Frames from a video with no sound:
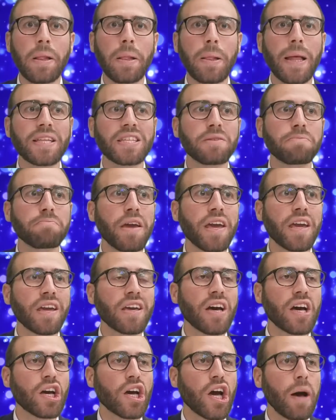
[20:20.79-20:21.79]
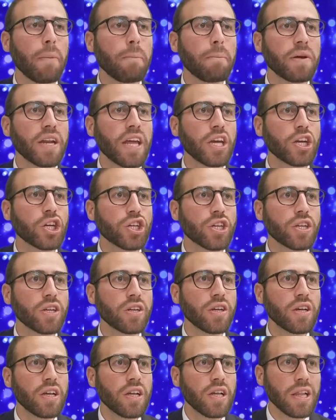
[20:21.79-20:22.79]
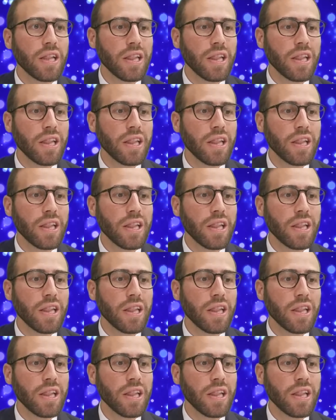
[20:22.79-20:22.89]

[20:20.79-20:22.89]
Let's make a combination.